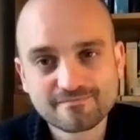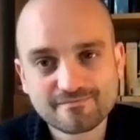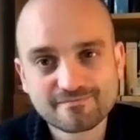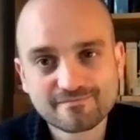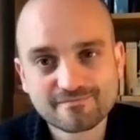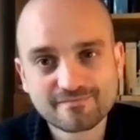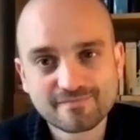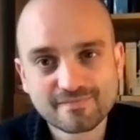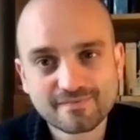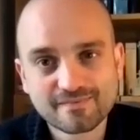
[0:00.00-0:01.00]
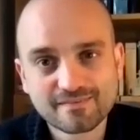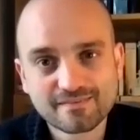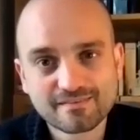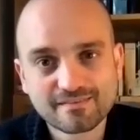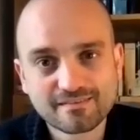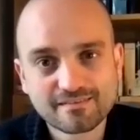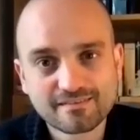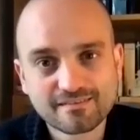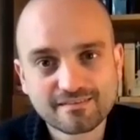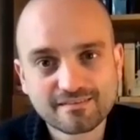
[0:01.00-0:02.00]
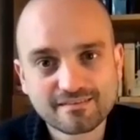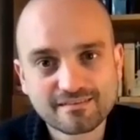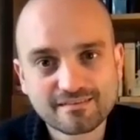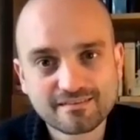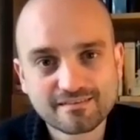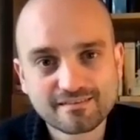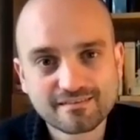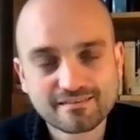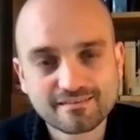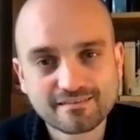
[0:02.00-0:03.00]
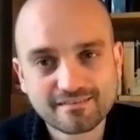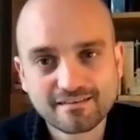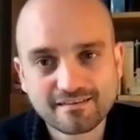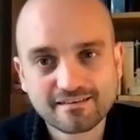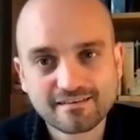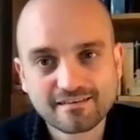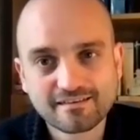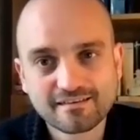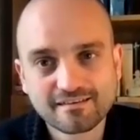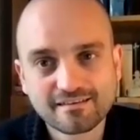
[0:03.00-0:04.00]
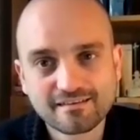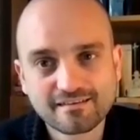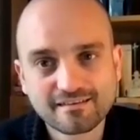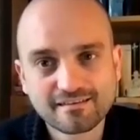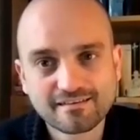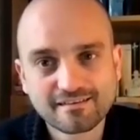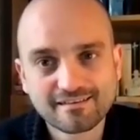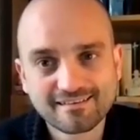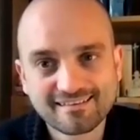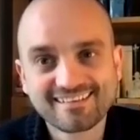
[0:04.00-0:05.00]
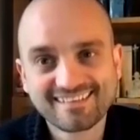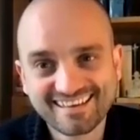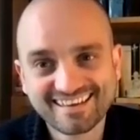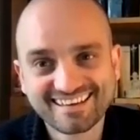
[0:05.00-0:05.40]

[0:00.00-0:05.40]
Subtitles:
The person shown says nothing.